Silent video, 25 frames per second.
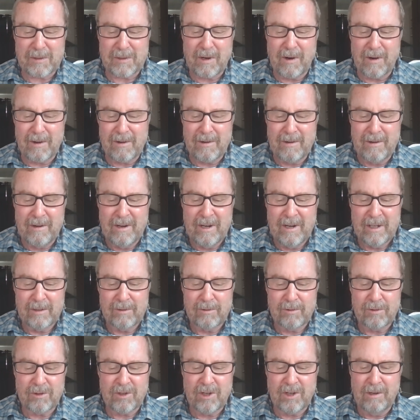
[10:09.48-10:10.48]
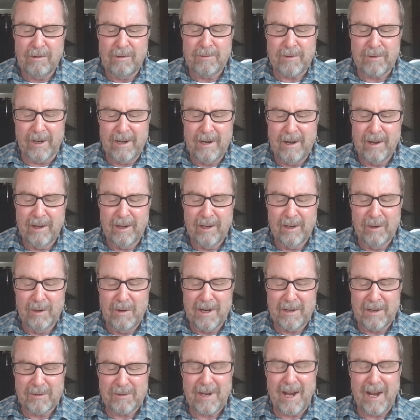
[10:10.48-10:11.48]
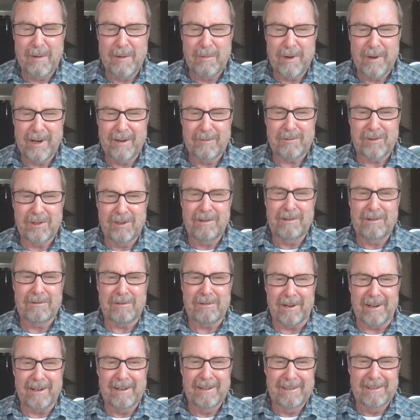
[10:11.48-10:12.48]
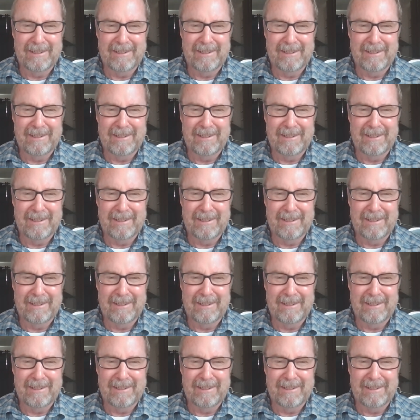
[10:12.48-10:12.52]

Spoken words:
gardener, children, who has time to have children?